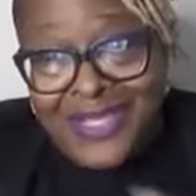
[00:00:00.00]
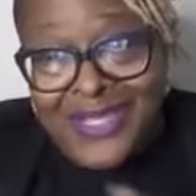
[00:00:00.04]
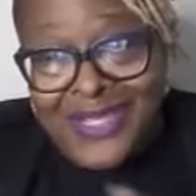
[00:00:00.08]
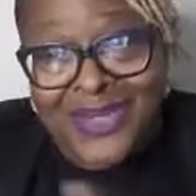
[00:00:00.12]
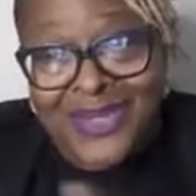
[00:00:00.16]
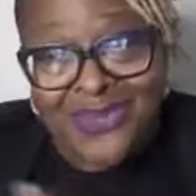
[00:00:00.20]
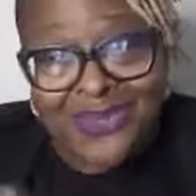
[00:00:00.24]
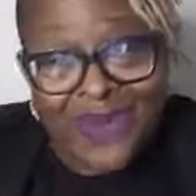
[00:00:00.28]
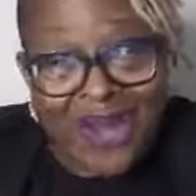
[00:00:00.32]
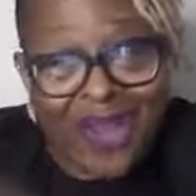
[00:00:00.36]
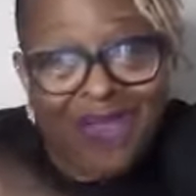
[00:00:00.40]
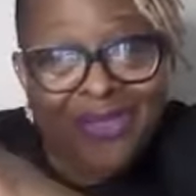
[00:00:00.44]

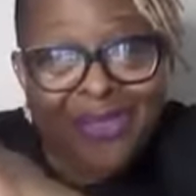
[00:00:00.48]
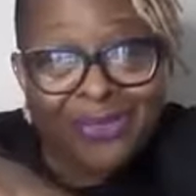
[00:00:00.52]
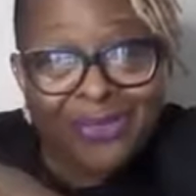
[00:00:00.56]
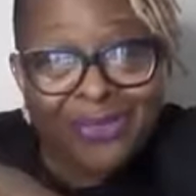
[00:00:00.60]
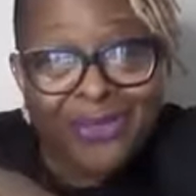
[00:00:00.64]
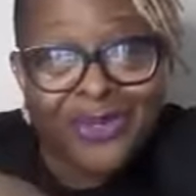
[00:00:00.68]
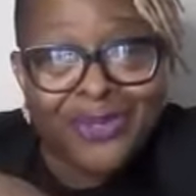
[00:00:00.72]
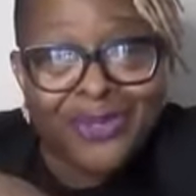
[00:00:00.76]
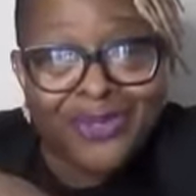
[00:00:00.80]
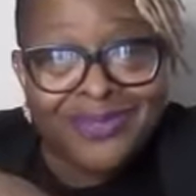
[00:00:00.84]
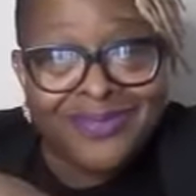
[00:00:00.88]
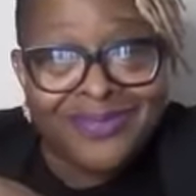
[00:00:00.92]
right
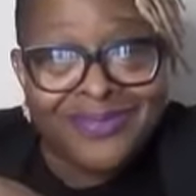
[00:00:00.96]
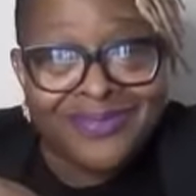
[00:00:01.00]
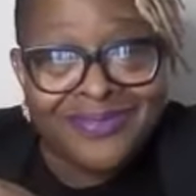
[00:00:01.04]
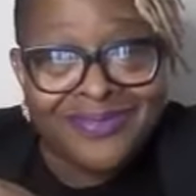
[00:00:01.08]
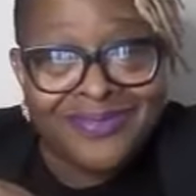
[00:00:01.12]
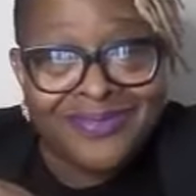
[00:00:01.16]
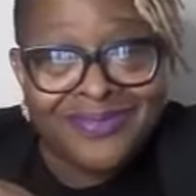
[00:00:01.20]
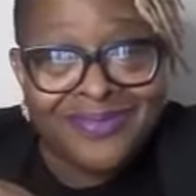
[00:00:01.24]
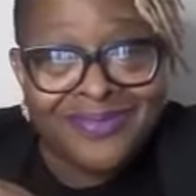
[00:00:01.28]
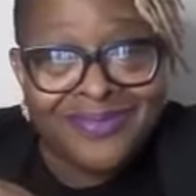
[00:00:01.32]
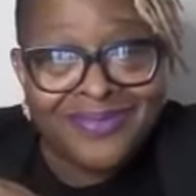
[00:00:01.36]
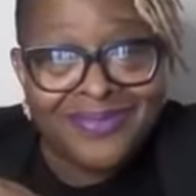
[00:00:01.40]
through.
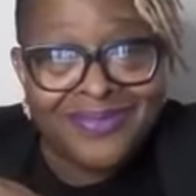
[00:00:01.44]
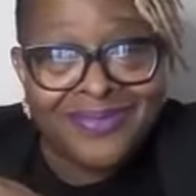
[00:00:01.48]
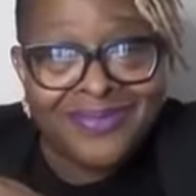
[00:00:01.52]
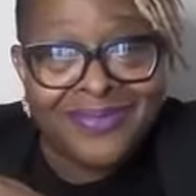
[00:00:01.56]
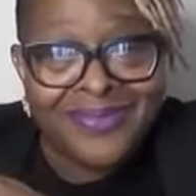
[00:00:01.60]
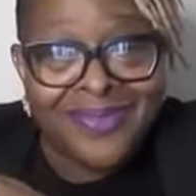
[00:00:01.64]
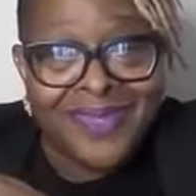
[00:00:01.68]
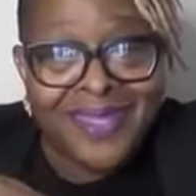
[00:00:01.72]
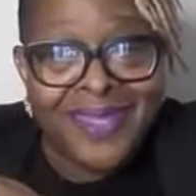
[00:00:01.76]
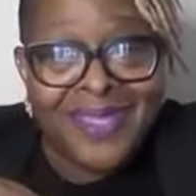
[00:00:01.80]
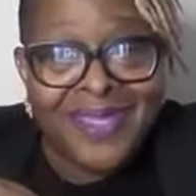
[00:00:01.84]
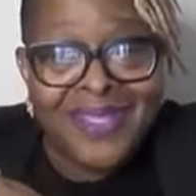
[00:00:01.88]

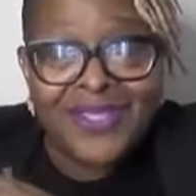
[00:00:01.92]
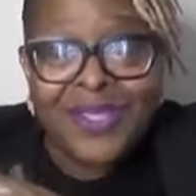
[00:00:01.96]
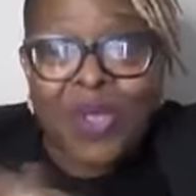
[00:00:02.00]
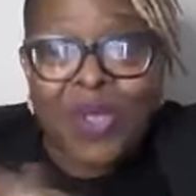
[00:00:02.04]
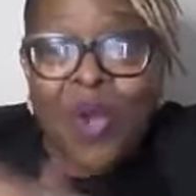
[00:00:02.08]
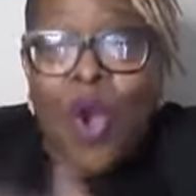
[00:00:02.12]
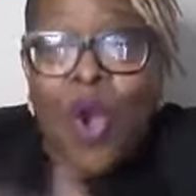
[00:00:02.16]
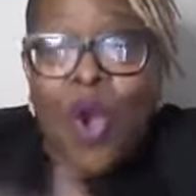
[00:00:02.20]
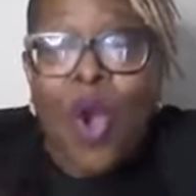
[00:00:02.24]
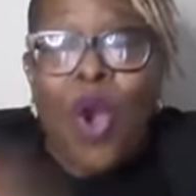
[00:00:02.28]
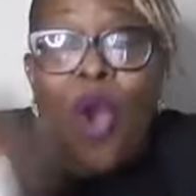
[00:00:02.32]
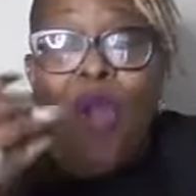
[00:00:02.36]

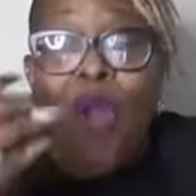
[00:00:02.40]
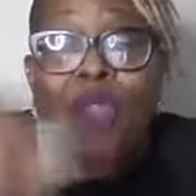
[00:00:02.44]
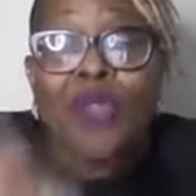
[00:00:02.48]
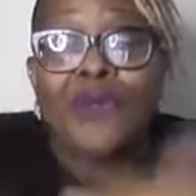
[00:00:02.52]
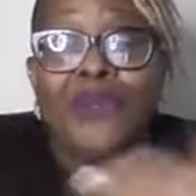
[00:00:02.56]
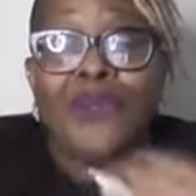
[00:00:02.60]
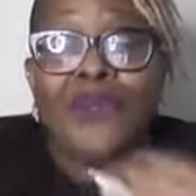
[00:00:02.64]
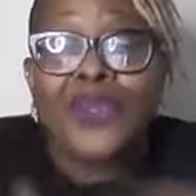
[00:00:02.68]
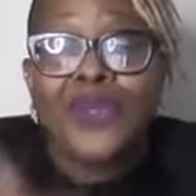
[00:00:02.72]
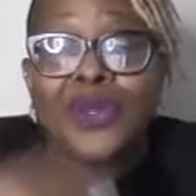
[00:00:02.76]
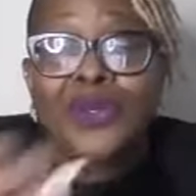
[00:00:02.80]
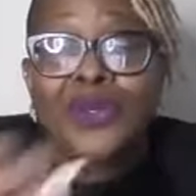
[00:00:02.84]
So all
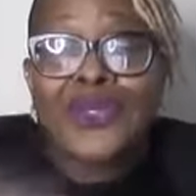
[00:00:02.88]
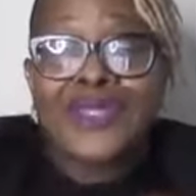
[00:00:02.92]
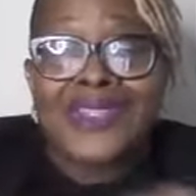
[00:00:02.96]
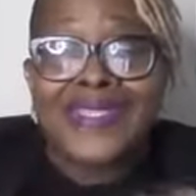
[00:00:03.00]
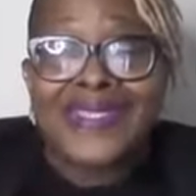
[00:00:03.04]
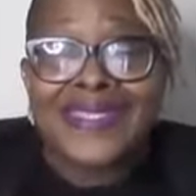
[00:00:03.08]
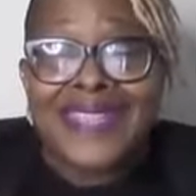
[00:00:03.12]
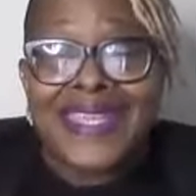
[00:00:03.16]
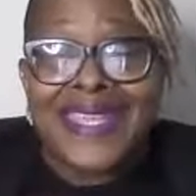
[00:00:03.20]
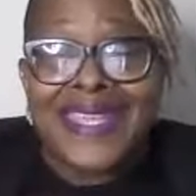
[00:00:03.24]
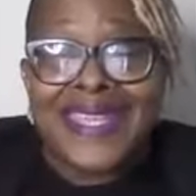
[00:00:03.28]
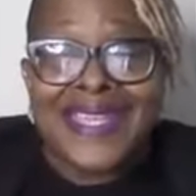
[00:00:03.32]
of those
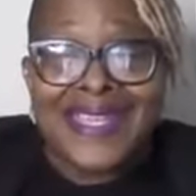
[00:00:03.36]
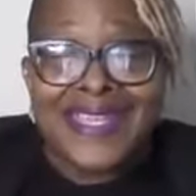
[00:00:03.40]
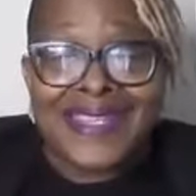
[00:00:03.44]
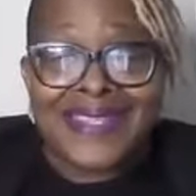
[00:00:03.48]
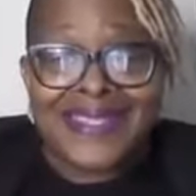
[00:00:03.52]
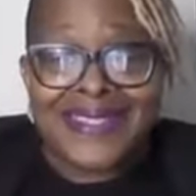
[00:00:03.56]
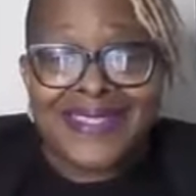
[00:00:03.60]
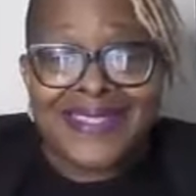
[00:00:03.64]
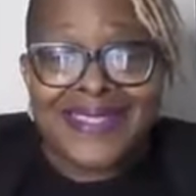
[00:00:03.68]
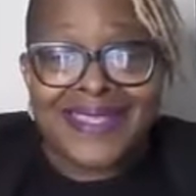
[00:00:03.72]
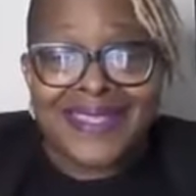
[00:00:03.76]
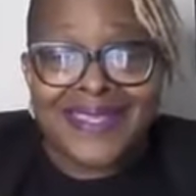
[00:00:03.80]

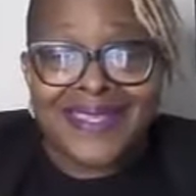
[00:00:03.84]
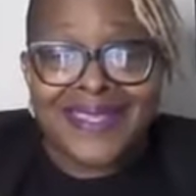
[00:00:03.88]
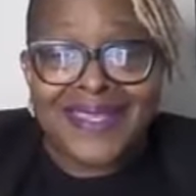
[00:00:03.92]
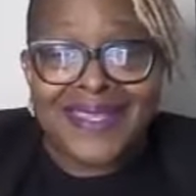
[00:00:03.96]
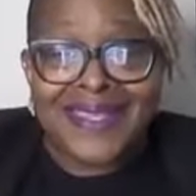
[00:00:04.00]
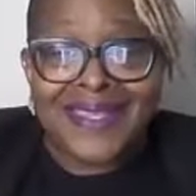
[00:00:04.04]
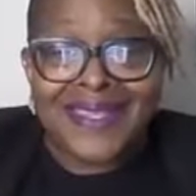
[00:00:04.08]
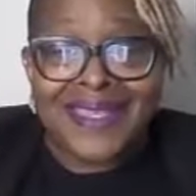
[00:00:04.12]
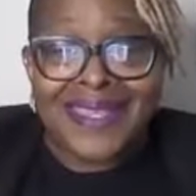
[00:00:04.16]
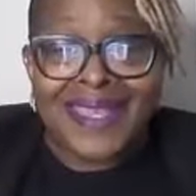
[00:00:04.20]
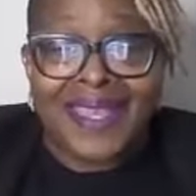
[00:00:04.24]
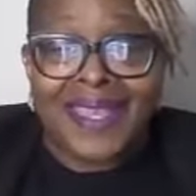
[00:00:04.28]
things,
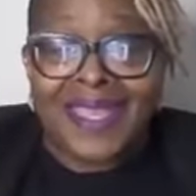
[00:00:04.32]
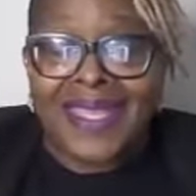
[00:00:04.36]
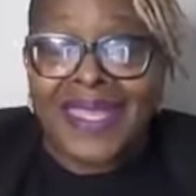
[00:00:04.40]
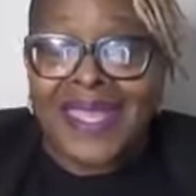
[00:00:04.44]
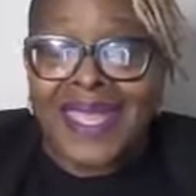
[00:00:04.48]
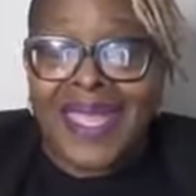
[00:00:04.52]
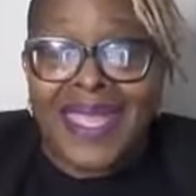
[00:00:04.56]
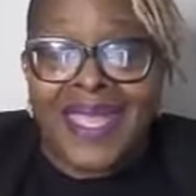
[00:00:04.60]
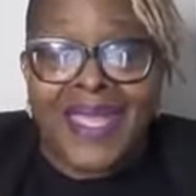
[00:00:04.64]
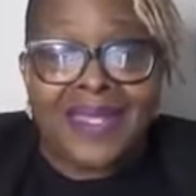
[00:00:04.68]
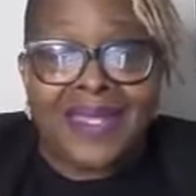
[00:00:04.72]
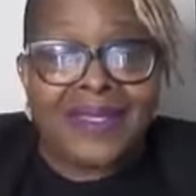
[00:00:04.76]

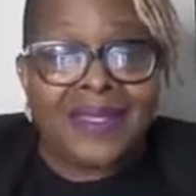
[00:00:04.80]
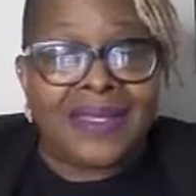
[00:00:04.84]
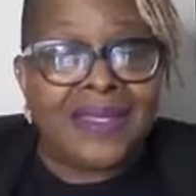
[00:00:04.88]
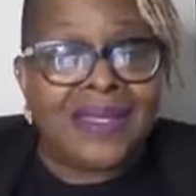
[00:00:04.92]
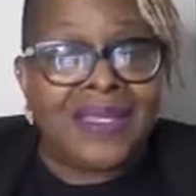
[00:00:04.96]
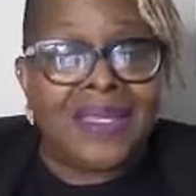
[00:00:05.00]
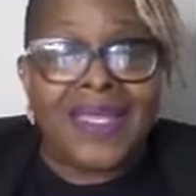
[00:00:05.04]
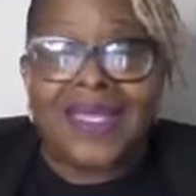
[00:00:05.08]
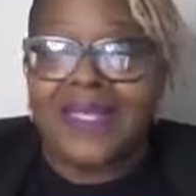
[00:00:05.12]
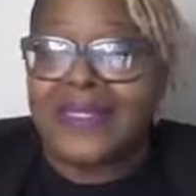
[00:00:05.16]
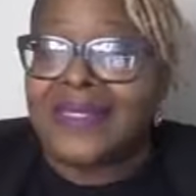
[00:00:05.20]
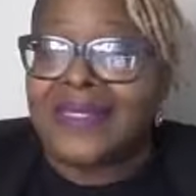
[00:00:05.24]
again,
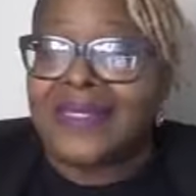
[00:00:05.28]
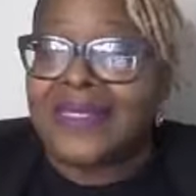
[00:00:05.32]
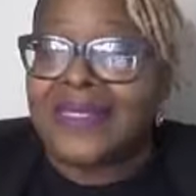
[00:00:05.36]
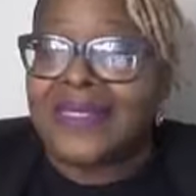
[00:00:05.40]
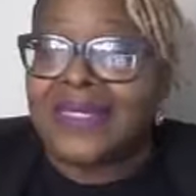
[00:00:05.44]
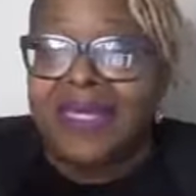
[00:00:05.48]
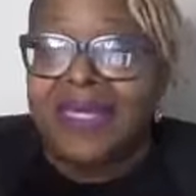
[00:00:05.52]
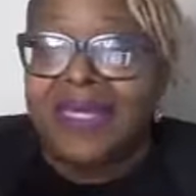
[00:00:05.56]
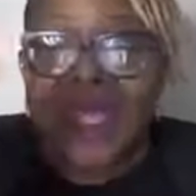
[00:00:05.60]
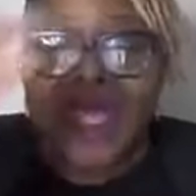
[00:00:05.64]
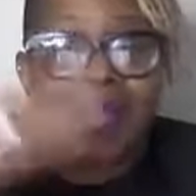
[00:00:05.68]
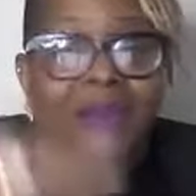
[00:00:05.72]
it's
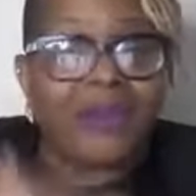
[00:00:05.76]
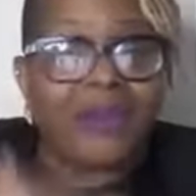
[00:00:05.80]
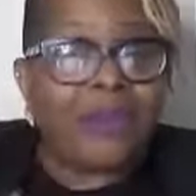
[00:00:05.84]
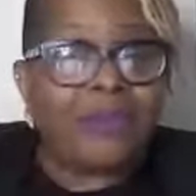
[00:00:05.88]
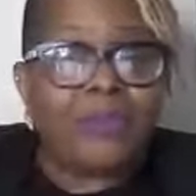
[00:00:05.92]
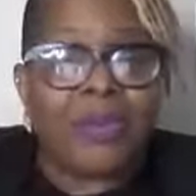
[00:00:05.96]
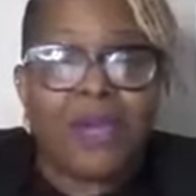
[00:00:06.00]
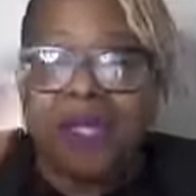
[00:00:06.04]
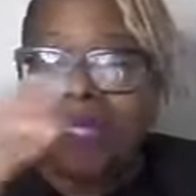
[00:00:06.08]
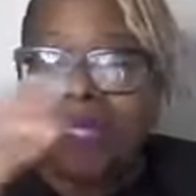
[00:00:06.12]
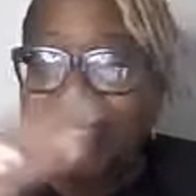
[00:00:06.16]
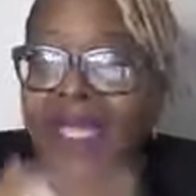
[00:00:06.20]
layer
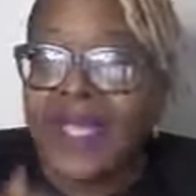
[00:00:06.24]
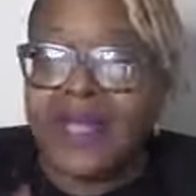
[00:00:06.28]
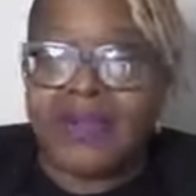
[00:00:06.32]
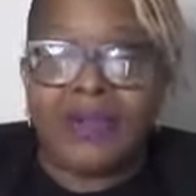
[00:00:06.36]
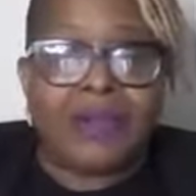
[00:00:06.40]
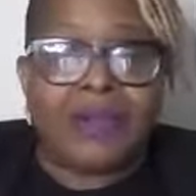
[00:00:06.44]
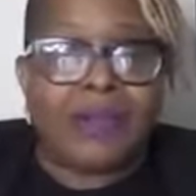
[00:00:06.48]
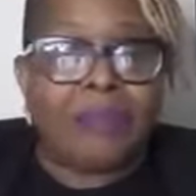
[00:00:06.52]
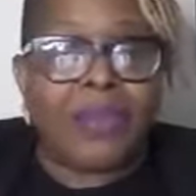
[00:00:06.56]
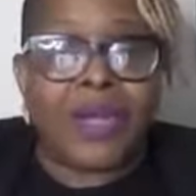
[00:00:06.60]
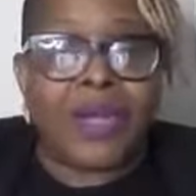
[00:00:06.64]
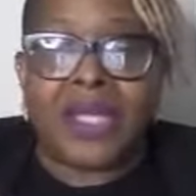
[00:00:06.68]
upon layer
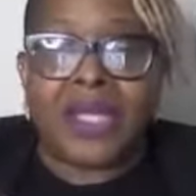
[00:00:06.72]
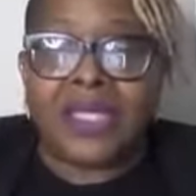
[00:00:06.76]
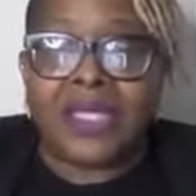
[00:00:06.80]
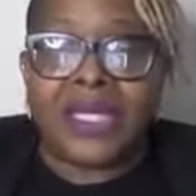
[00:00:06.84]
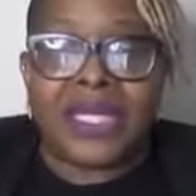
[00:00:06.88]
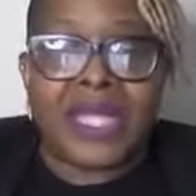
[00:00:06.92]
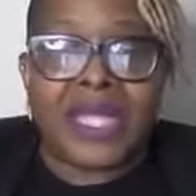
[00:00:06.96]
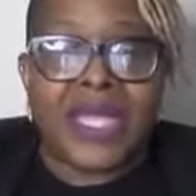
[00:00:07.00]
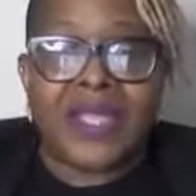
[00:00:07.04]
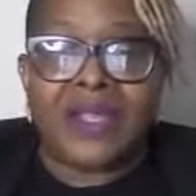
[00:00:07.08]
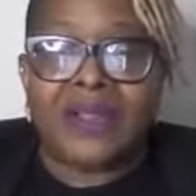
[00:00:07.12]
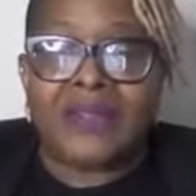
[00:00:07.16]
upon
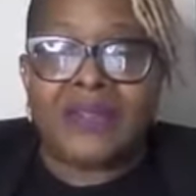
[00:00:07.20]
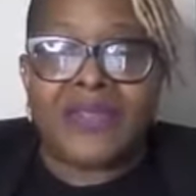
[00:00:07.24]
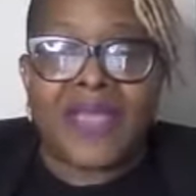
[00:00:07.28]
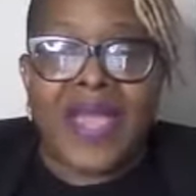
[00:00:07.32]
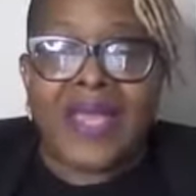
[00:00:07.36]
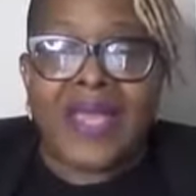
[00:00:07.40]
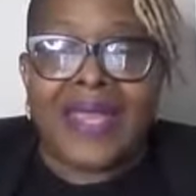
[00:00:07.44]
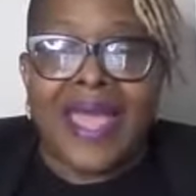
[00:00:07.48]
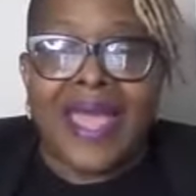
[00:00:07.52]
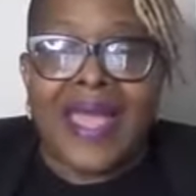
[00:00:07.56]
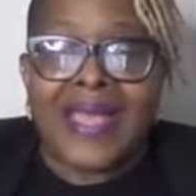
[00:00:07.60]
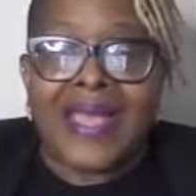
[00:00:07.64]
layer that
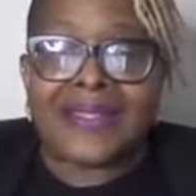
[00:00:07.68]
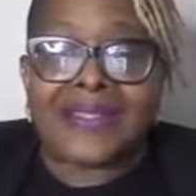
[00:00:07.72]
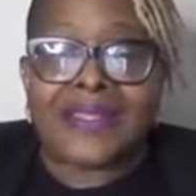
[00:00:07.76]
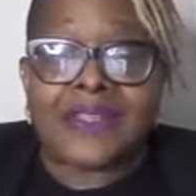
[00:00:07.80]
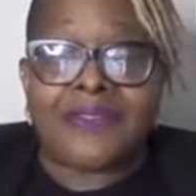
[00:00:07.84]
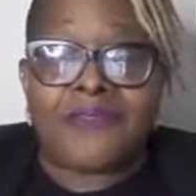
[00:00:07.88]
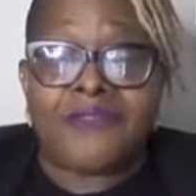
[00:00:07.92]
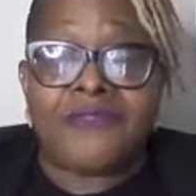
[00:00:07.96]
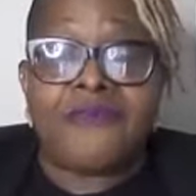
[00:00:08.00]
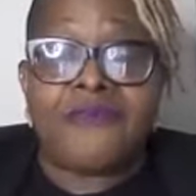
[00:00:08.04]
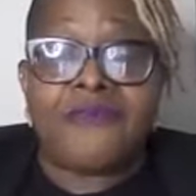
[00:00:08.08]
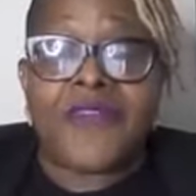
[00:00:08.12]
has
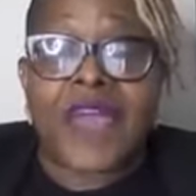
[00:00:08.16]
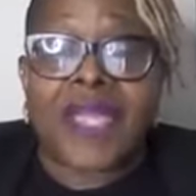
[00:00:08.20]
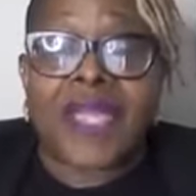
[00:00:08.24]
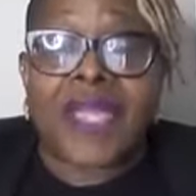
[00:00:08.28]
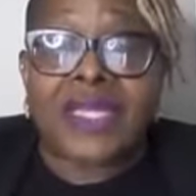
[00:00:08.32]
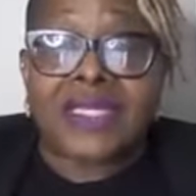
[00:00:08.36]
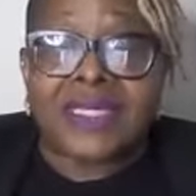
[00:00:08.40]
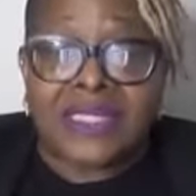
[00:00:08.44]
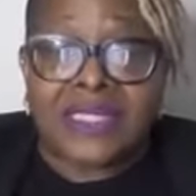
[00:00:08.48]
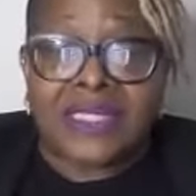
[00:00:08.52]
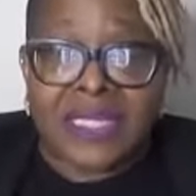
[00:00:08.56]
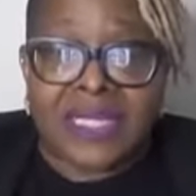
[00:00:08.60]

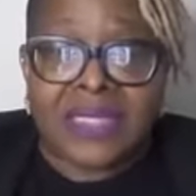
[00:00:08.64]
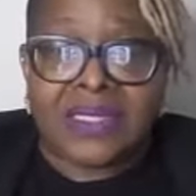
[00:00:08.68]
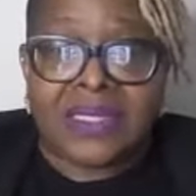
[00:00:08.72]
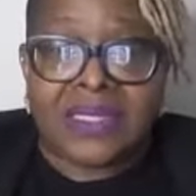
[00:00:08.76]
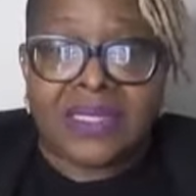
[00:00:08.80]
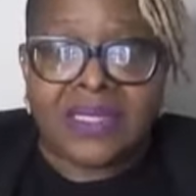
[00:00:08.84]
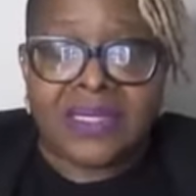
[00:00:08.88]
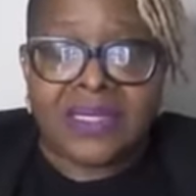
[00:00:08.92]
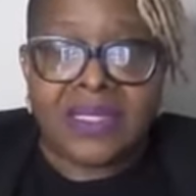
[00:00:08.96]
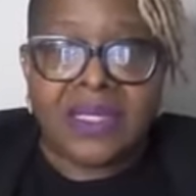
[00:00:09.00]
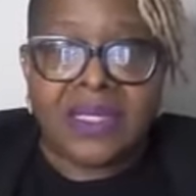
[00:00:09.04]
affected